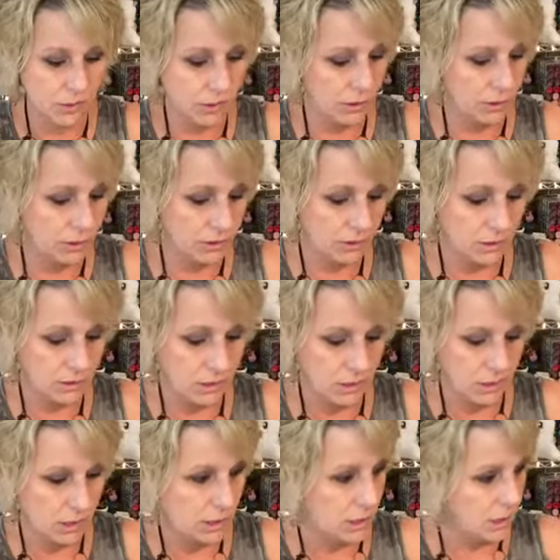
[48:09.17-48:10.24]
We're
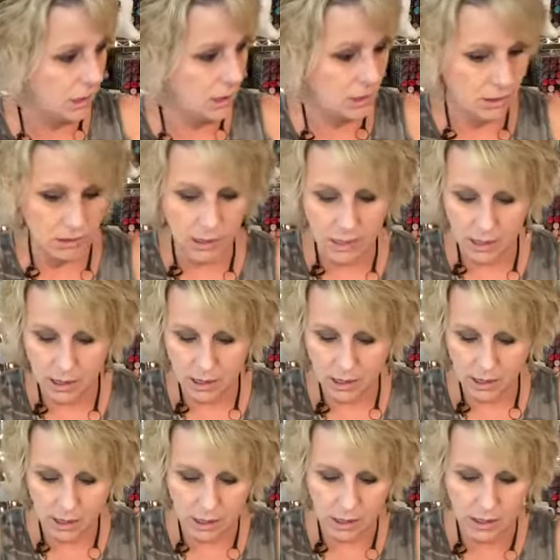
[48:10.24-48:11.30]
got a lot
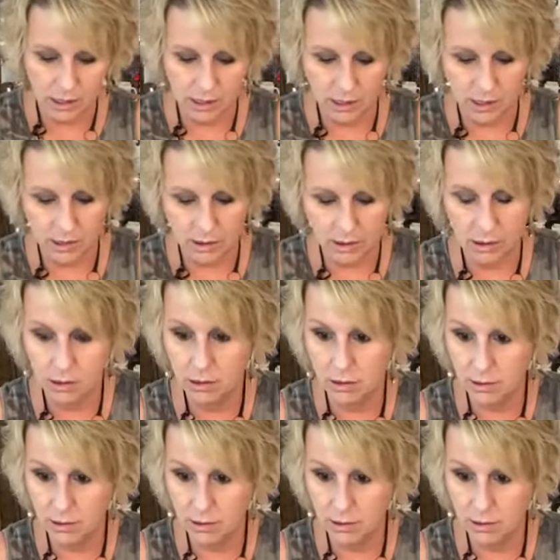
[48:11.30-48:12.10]
of cotton here.